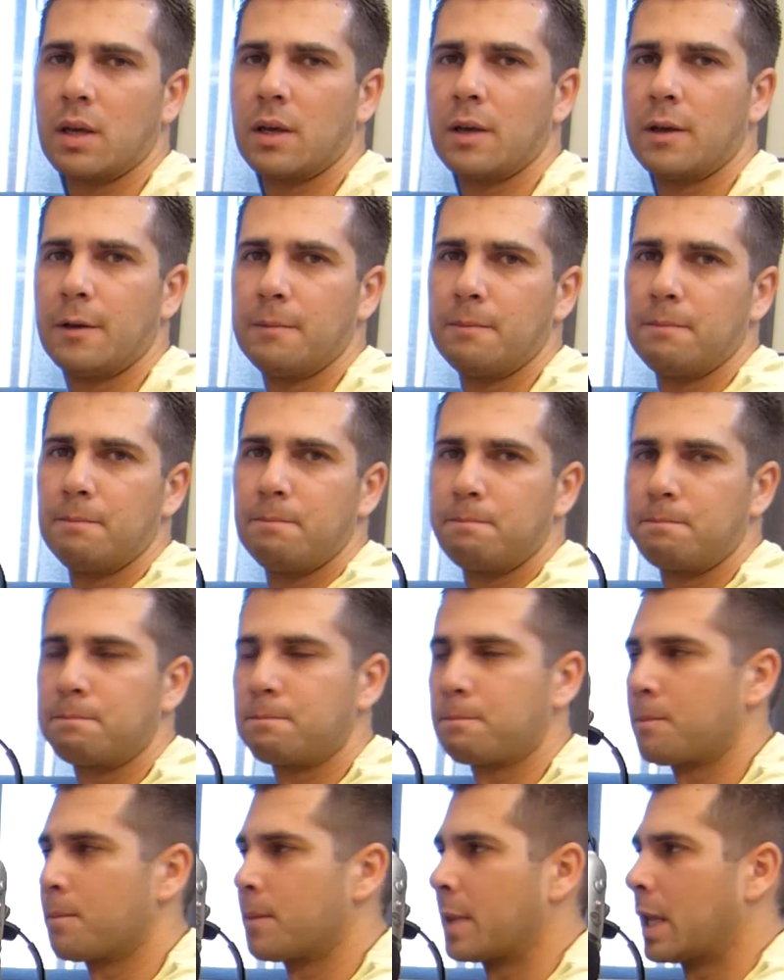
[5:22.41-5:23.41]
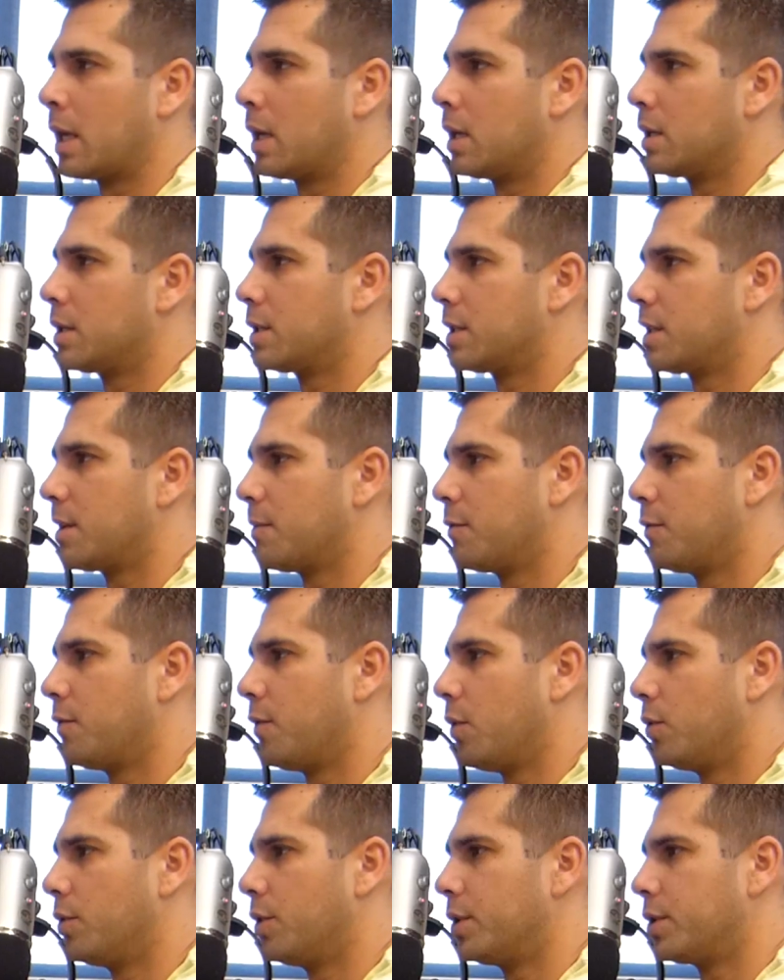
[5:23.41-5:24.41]
um, some
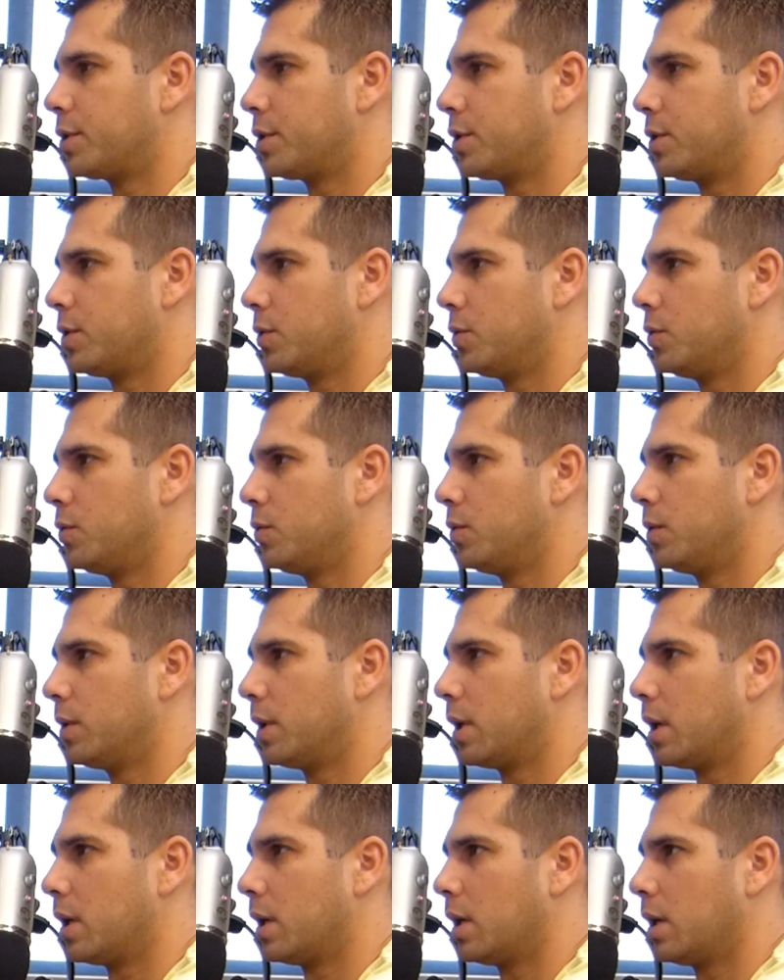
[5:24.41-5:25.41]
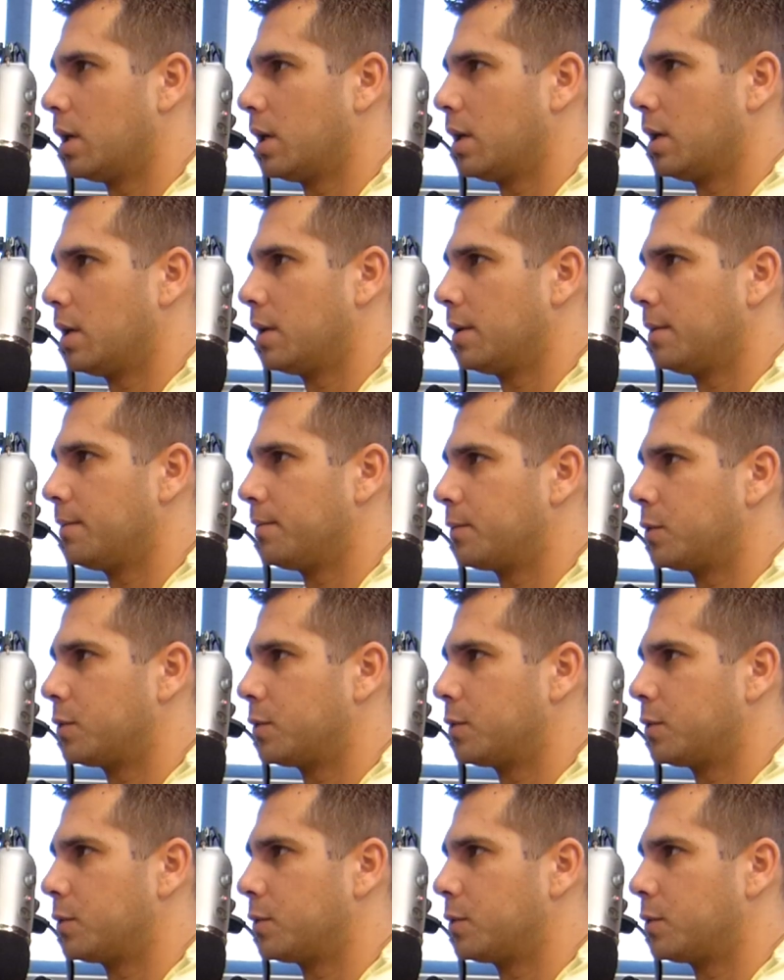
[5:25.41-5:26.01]
folders to uh,